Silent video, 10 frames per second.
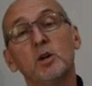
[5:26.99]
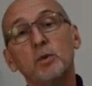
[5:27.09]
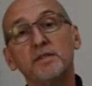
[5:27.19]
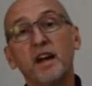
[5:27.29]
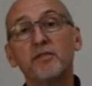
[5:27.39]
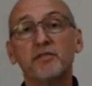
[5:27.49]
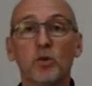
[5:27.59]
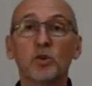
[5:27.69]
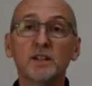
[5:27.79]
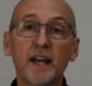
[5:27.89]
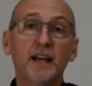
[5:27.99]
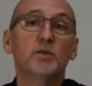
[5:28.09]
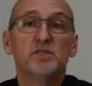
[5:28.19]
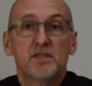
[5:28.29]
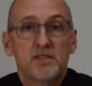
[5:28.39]
we've got foreign
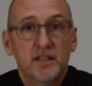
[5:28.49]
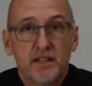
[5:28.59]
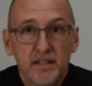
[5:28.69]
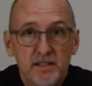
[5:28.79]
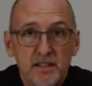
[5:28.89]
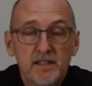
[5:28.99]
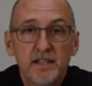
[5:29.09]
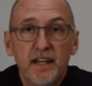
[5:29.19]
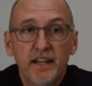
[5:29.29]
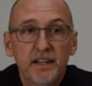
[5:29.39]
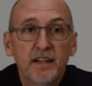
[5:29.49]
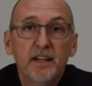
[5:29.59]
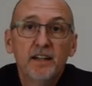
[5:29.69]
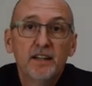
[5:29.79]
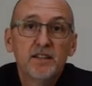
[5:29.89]
languages that kids can take
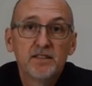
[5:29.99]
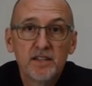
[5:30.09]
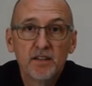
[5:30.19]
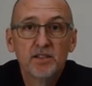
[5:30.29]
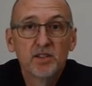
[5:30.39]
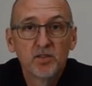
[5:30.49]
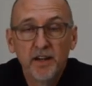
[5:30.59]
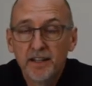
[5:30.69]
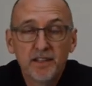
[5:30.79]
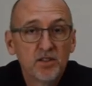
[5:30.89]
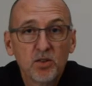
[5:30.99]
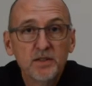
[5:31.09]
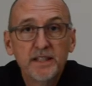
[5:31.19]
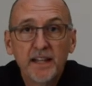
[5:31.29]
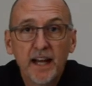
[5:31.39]
in the 7th grade that are
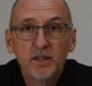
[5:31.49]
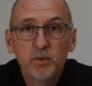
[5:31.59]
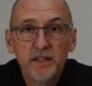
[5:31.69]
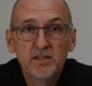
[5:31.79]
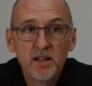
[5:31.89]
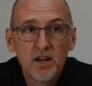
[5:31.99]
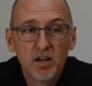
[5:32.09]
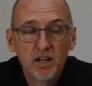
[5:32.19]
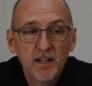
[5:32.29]
only 9 weeks long.